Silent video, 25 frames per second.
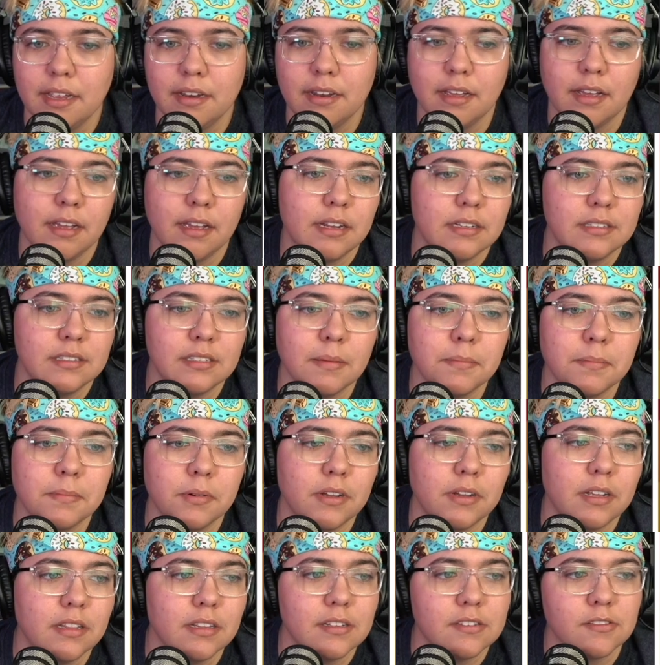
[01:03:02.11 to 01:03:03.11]
At some
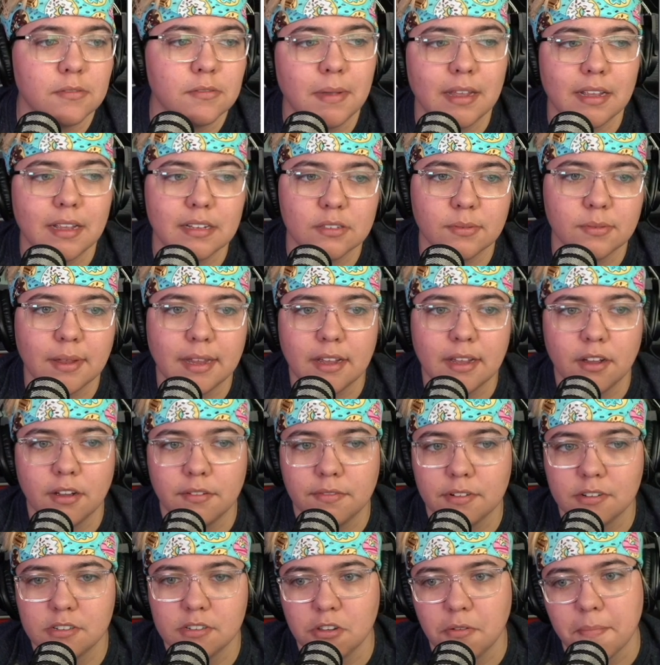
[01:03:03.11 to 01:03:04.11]
point, this will make its way
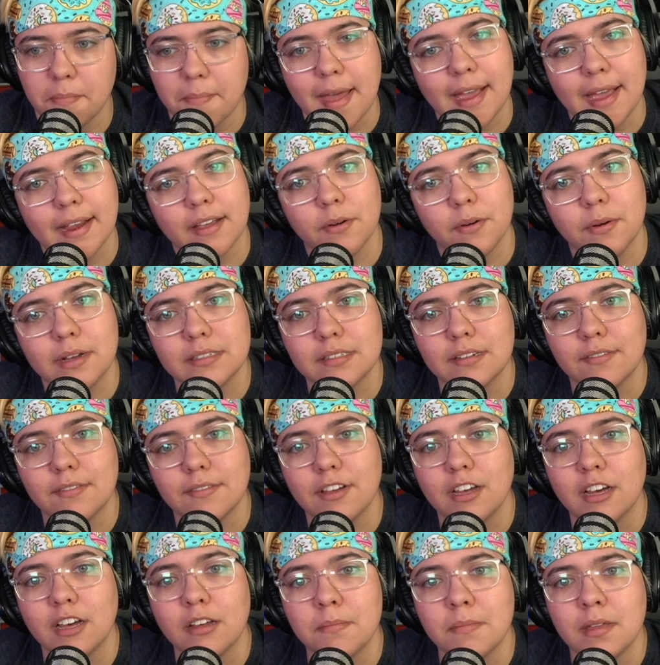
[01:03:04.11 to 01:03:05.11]
over to macOS
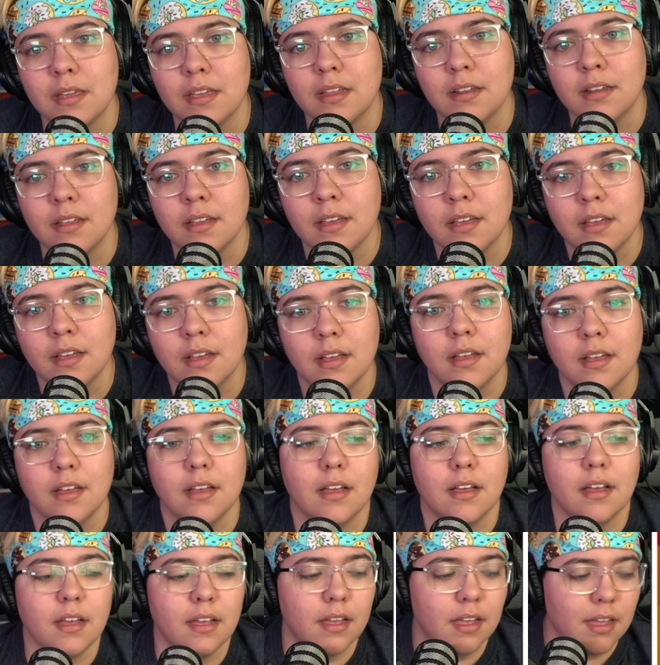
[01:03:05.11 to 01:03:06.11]
development.
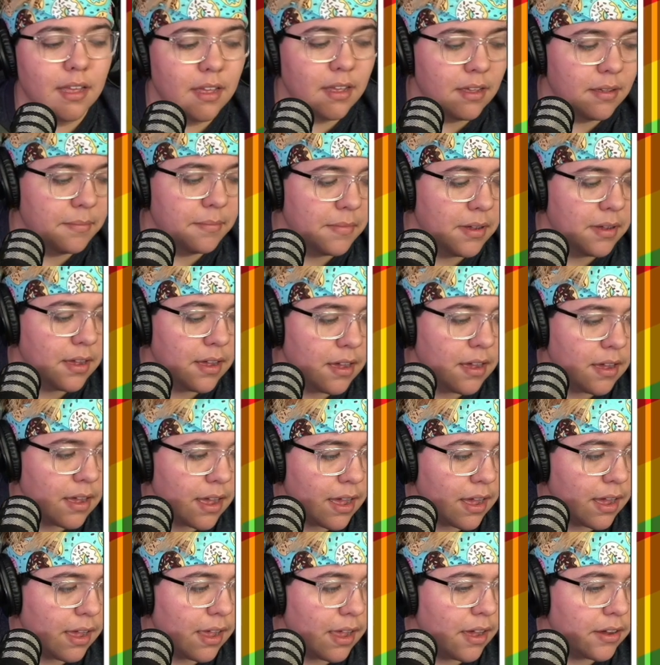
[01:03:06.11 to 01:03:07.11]

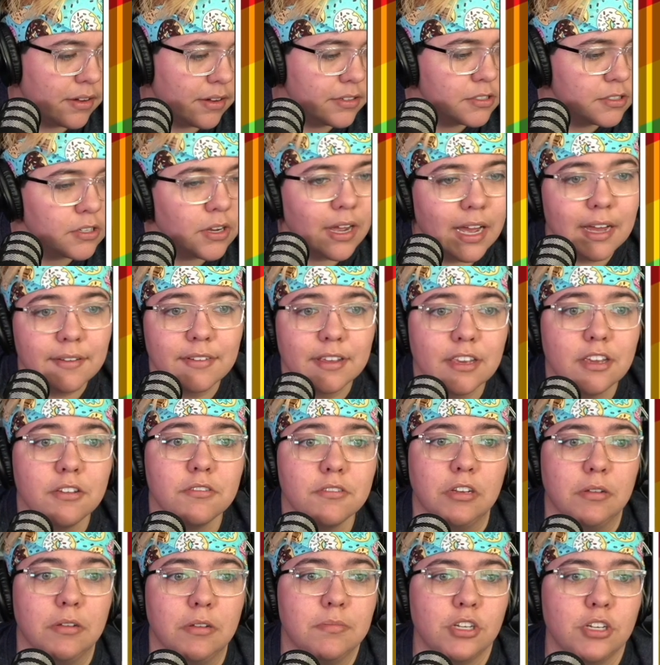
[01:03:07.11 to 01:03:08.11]
I also have a
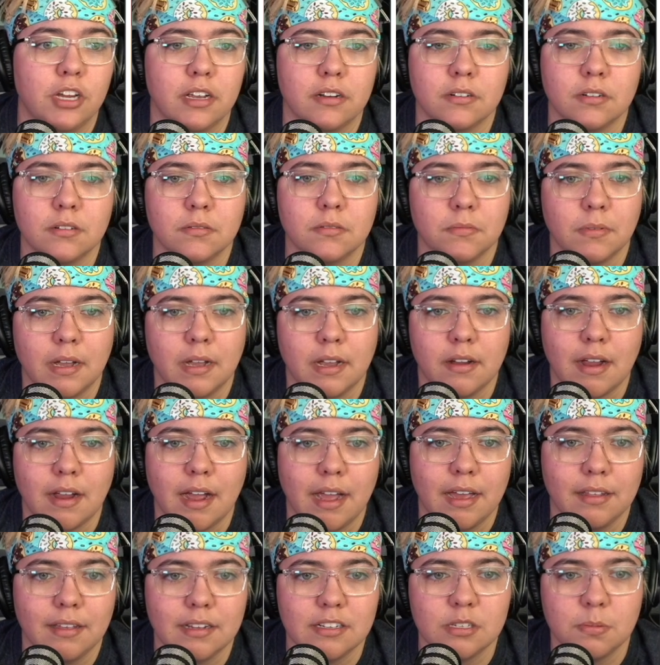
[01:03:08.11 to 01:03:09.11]
YouTube channel where
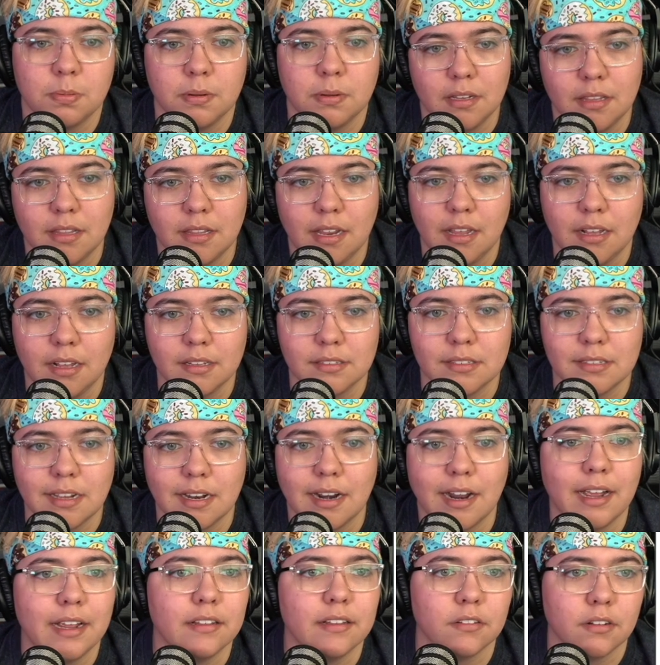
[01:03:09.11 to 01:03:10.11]
I like to put things
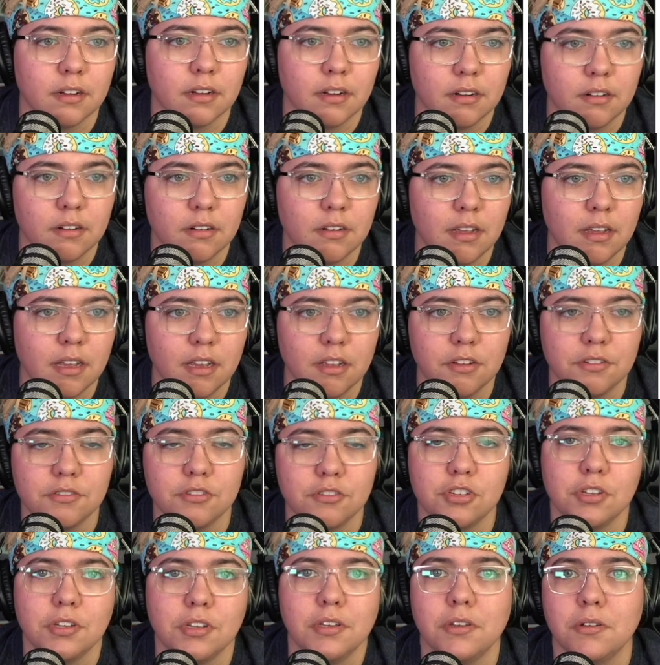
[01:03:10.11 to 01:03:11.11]
that I learn
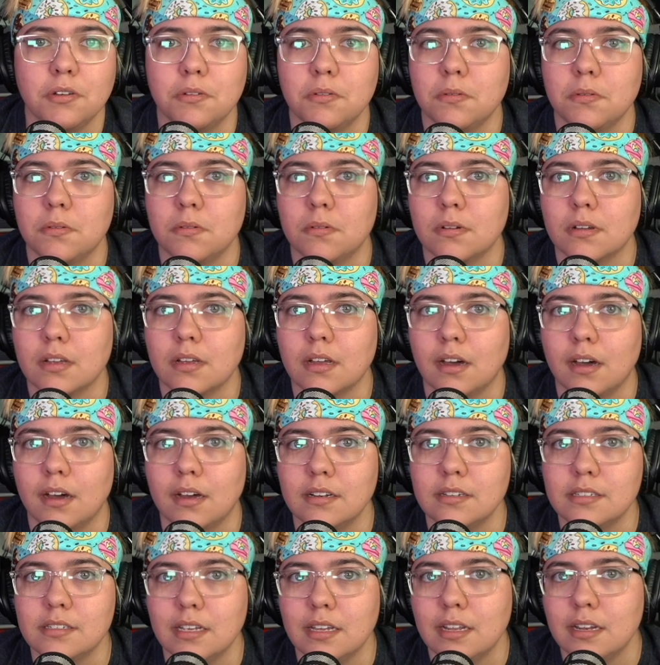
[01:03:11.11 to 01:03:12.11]
into
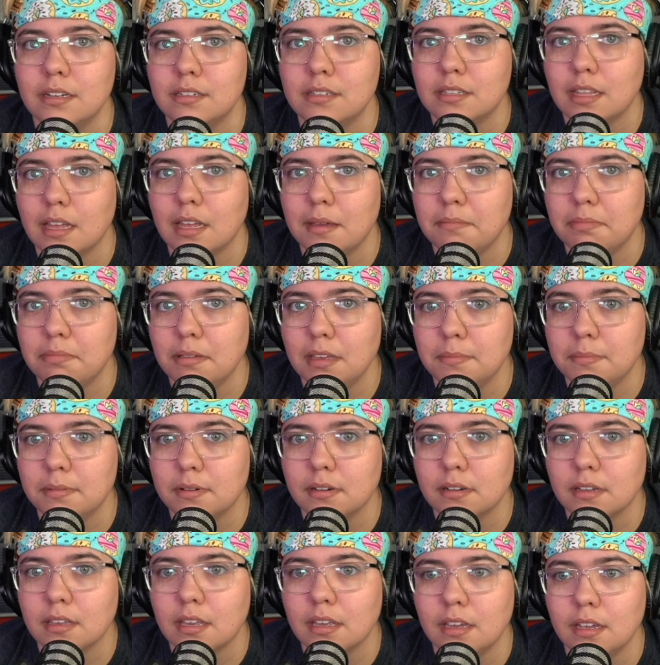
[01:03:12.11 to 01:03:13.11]
content that
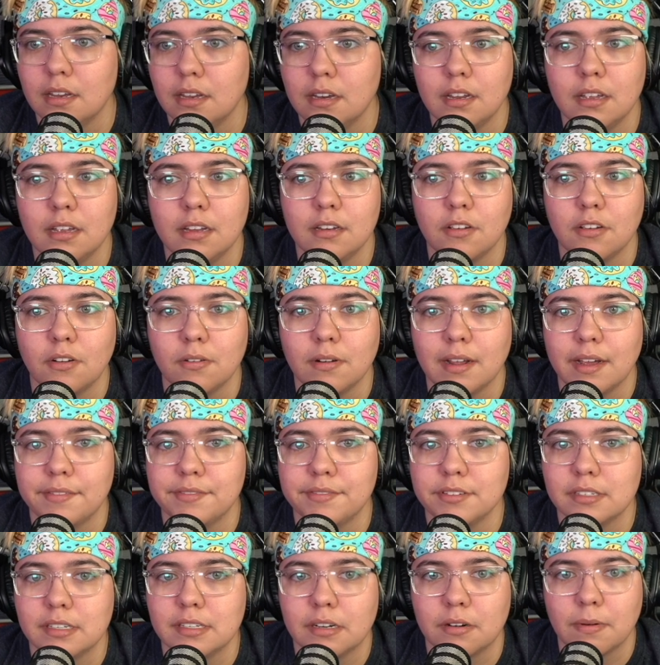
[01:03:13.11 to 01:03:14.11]
people don't have to
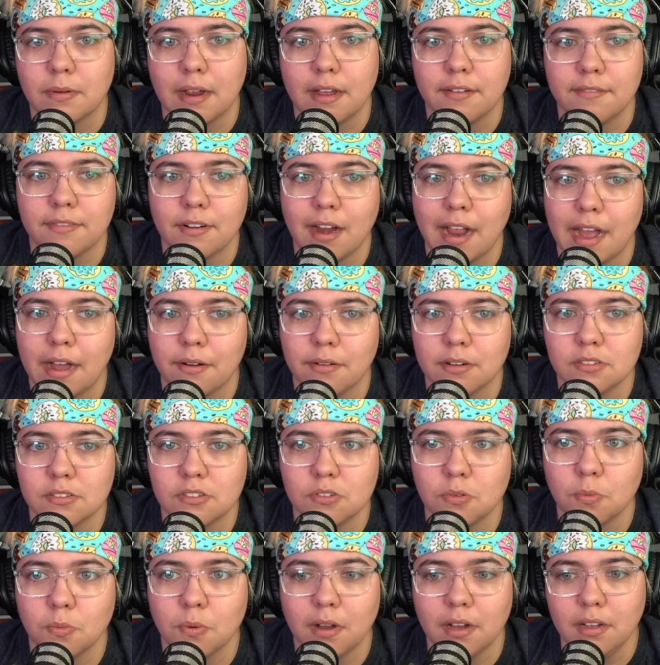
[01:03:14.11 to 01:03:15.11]
sit around for hours
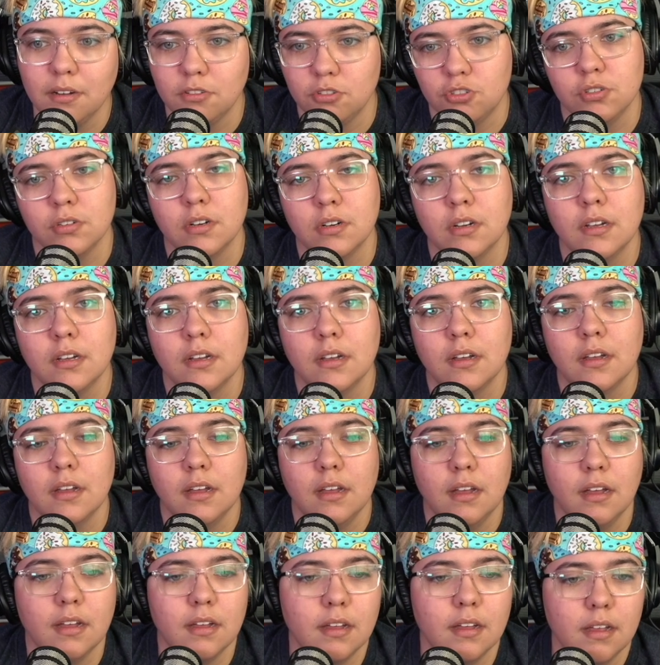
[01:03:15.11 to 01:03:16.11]
to watch.
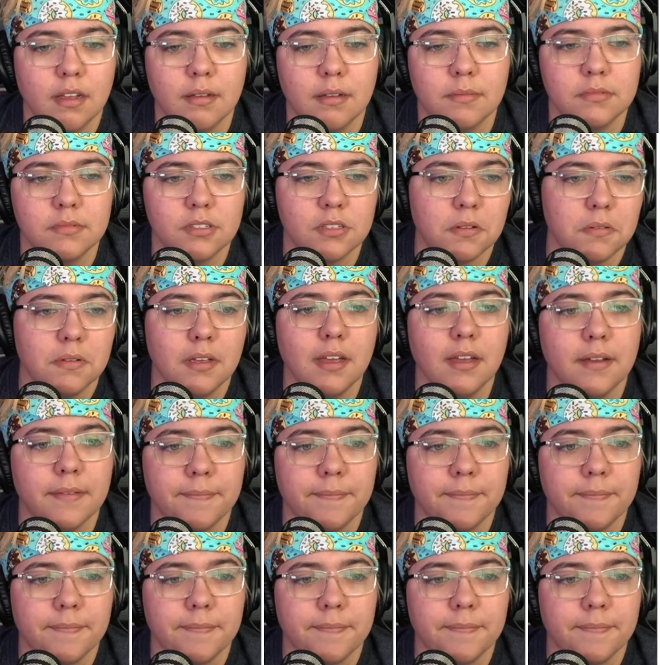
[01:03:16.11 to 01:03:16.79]
So yeah.